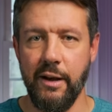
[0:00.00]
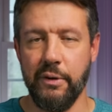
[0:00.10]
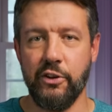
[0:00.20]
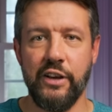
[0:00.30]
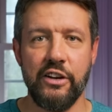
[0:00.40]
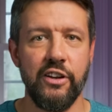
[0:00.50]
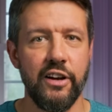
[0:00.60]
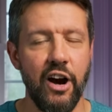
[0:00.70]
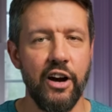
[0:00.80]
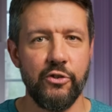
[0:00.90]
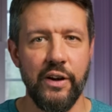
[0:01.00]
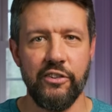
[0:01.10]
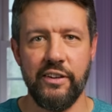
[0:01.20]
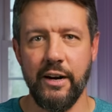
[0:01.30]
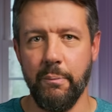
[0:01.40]
but there's actually a
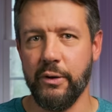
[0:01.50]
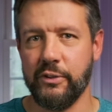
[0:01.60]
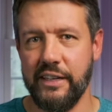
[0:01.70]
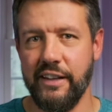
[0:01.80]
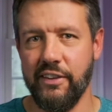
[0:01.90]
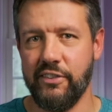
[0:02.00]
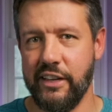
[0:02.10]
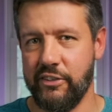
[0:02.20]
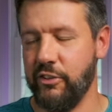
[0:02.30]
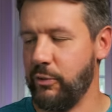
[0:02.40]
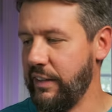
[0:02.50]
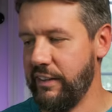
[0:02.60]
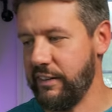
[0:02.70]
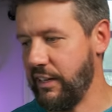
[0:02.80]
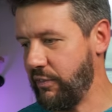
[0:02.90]
contrast slider built into this section. So I
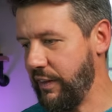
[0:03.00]
think that's